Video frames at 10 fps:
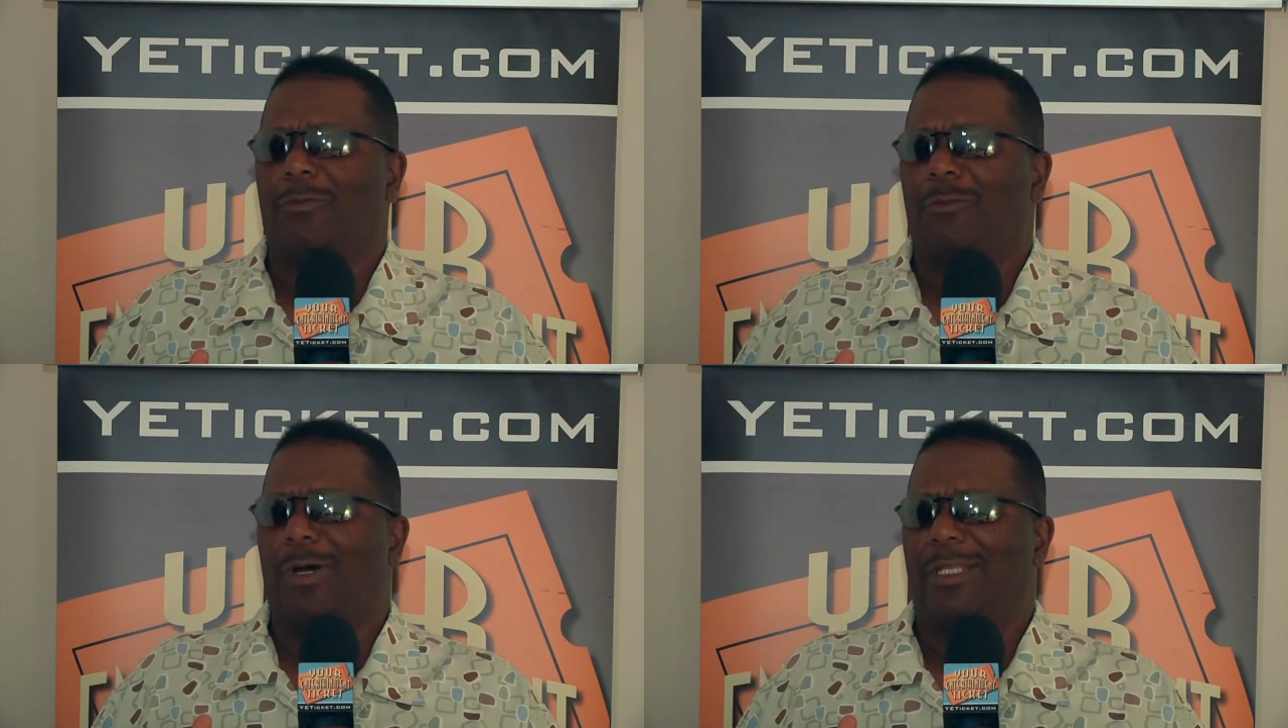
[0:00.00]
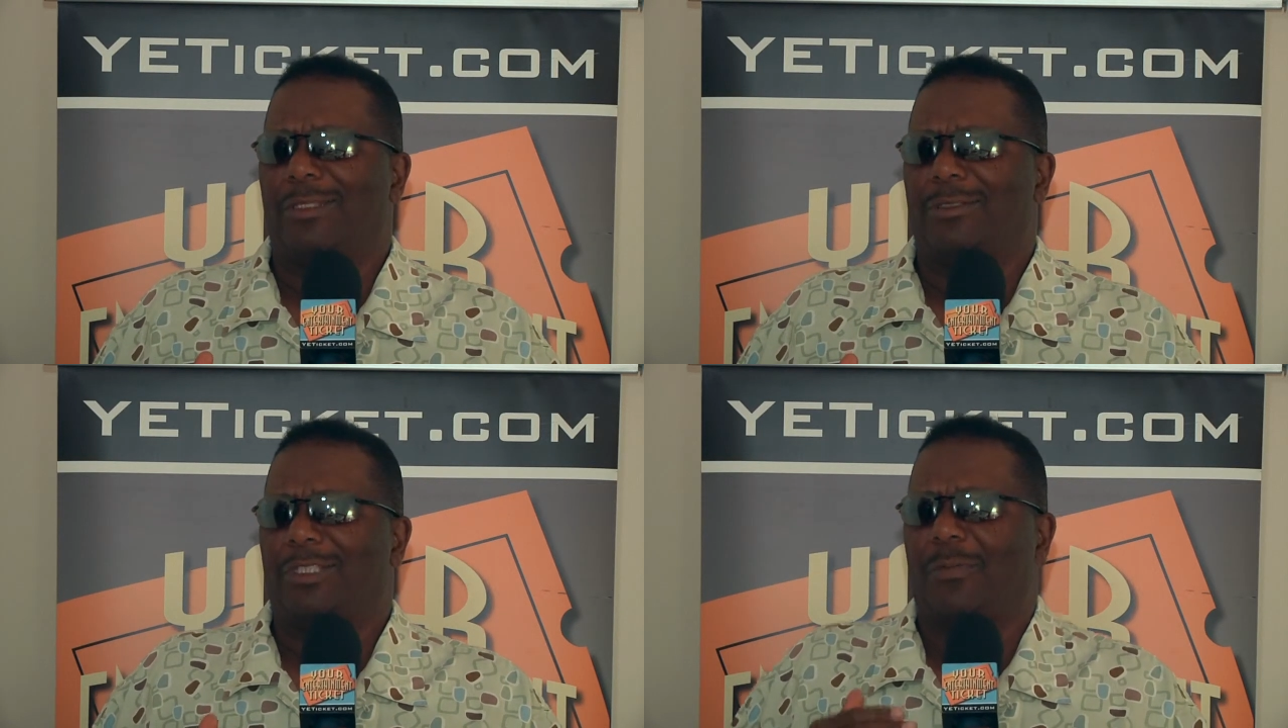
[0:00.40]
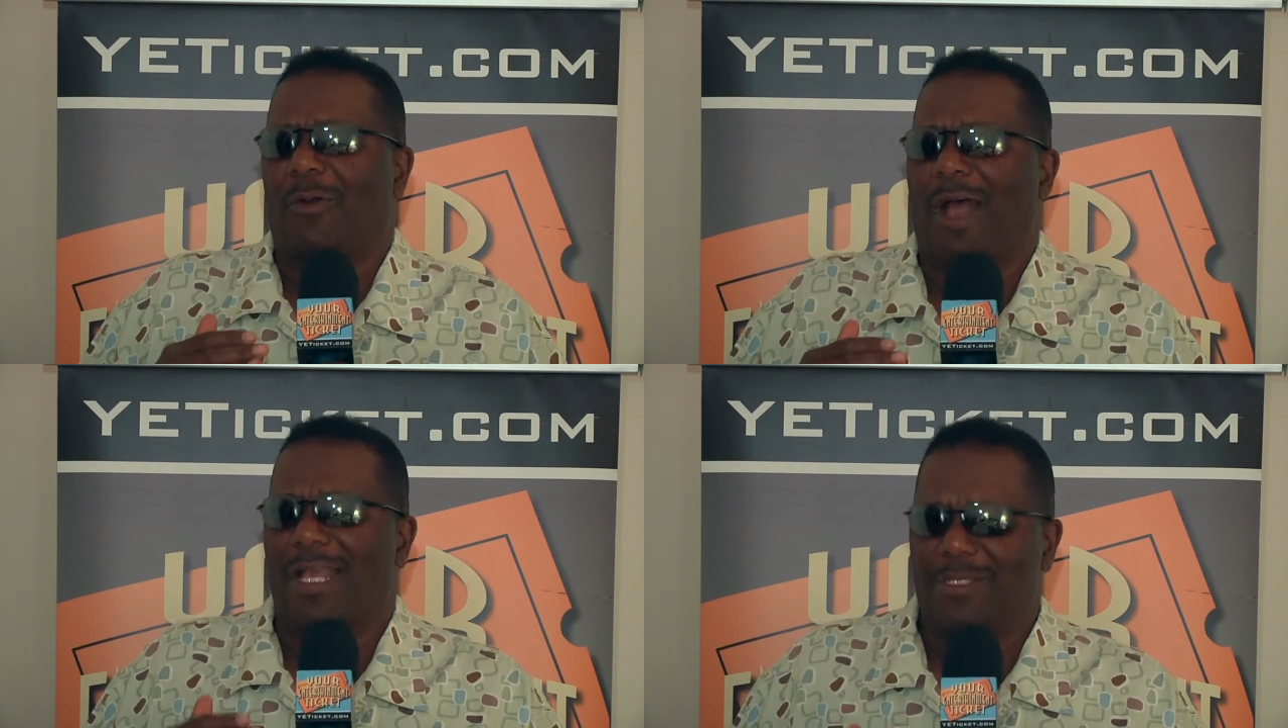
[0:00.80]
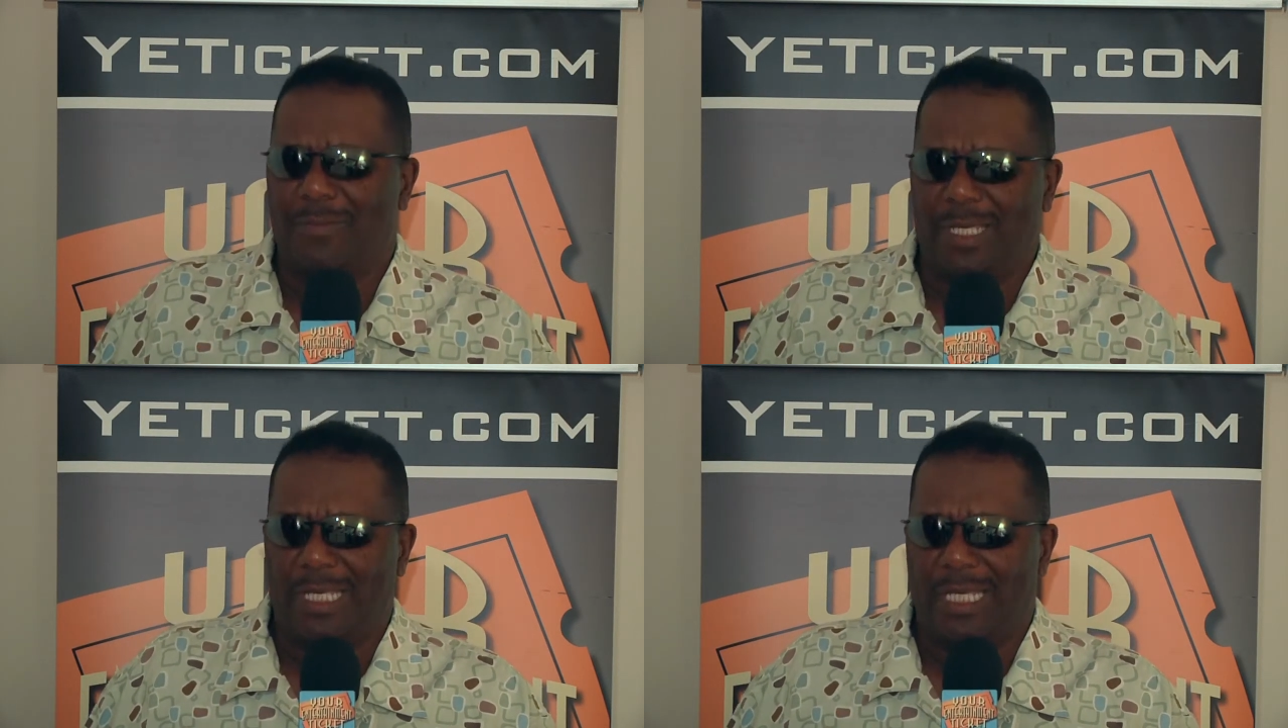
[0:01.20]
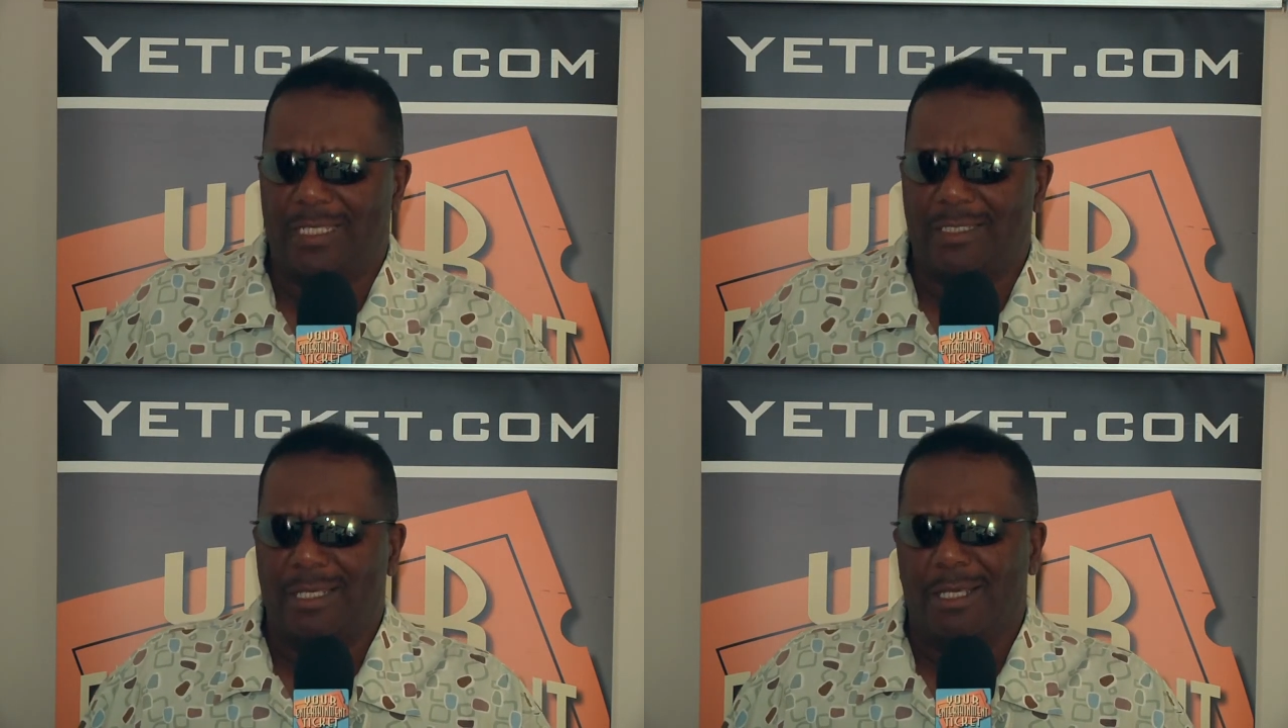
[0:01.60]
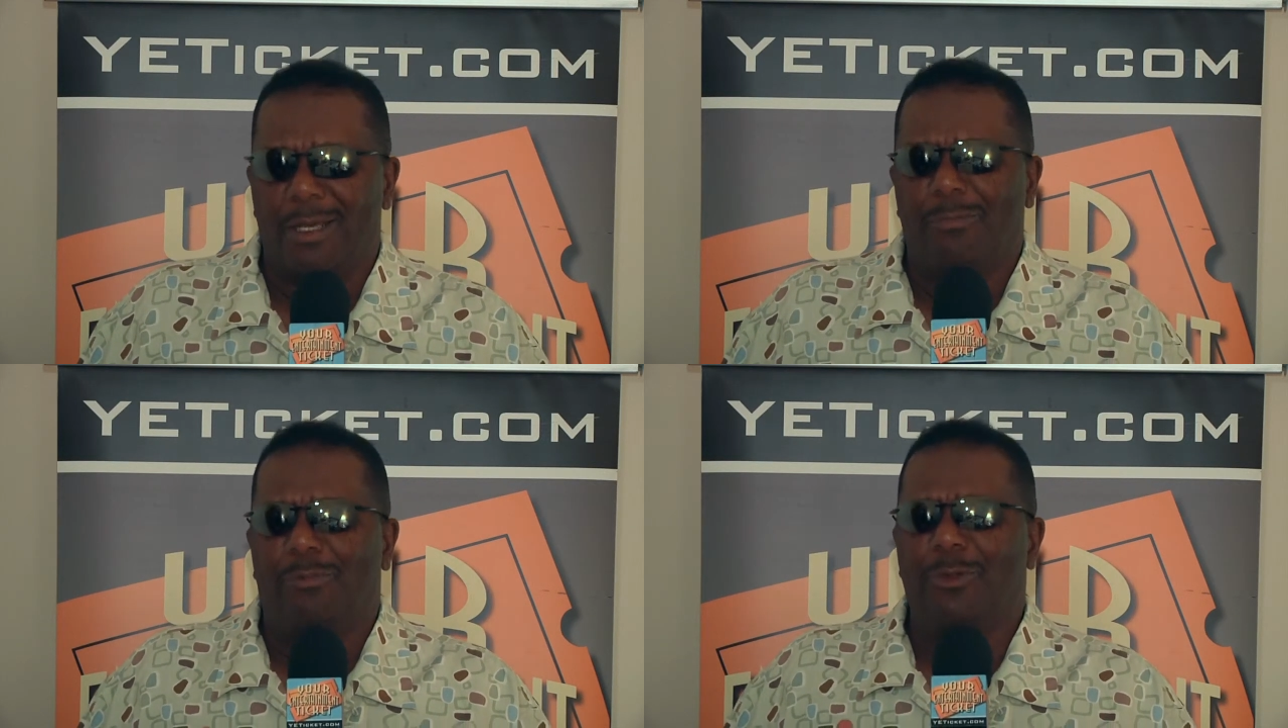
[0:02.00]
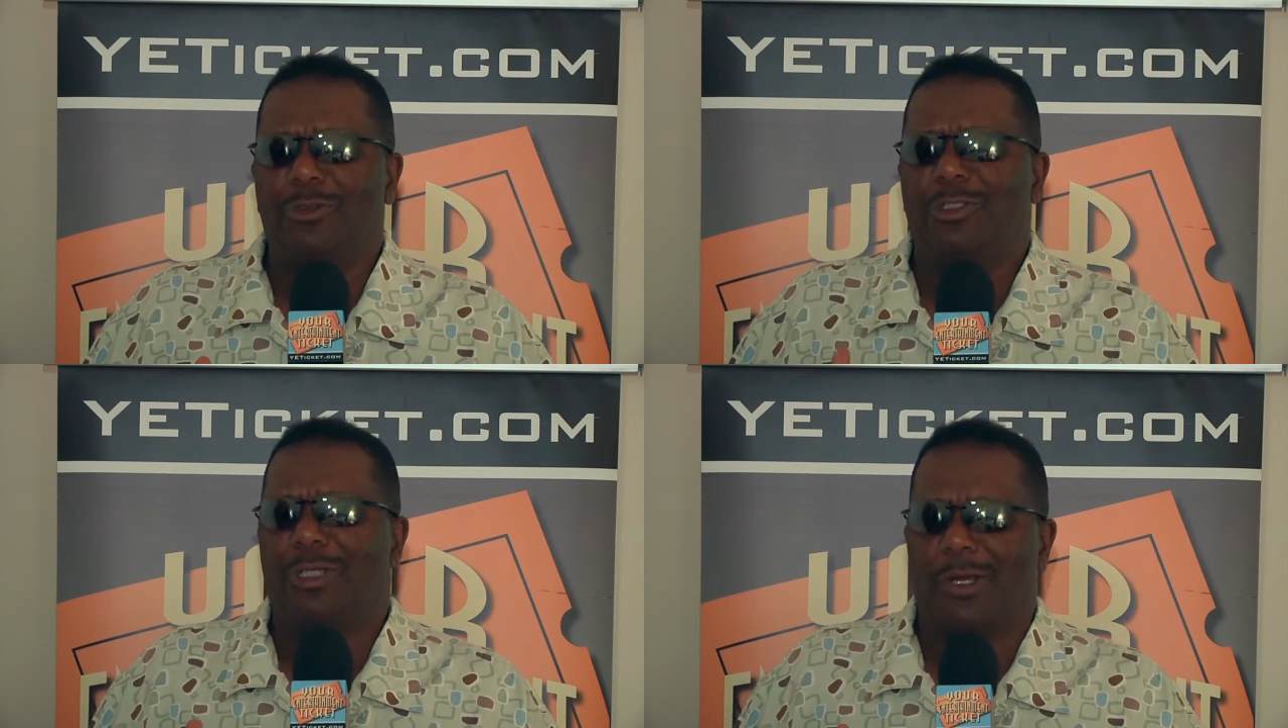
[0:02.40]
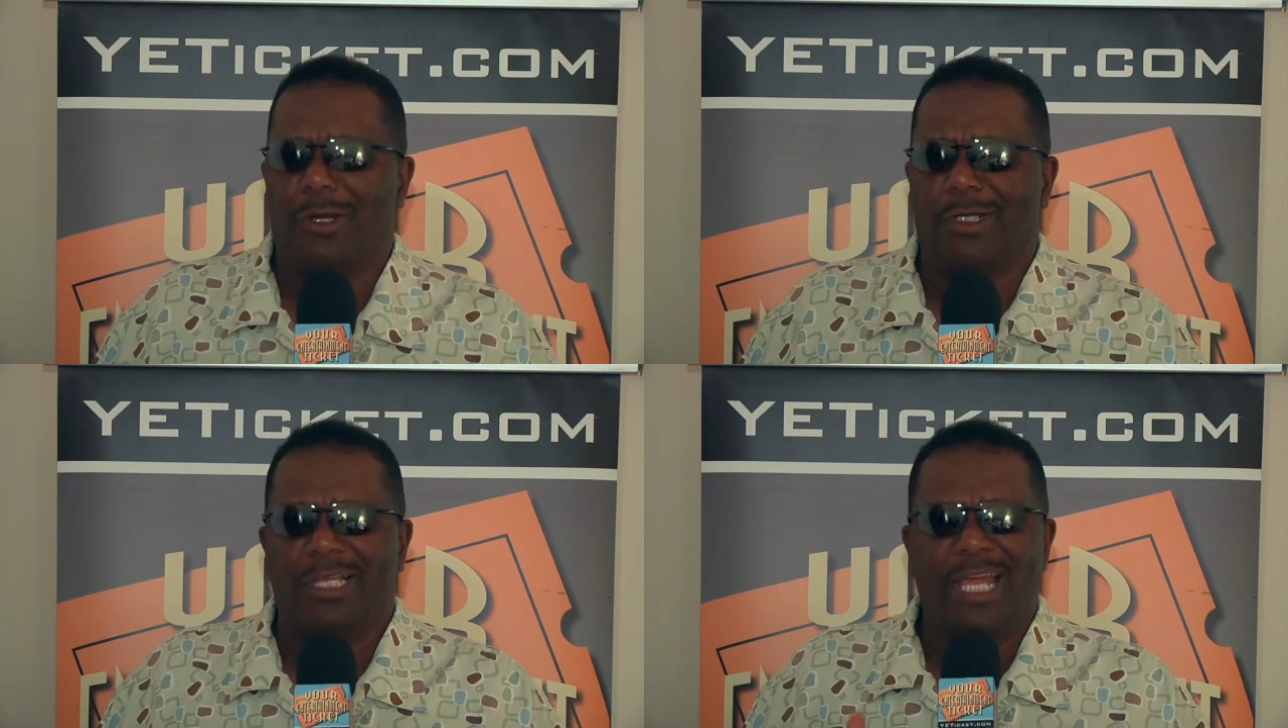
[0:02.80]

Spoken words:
what surprised me is Bruce Dern.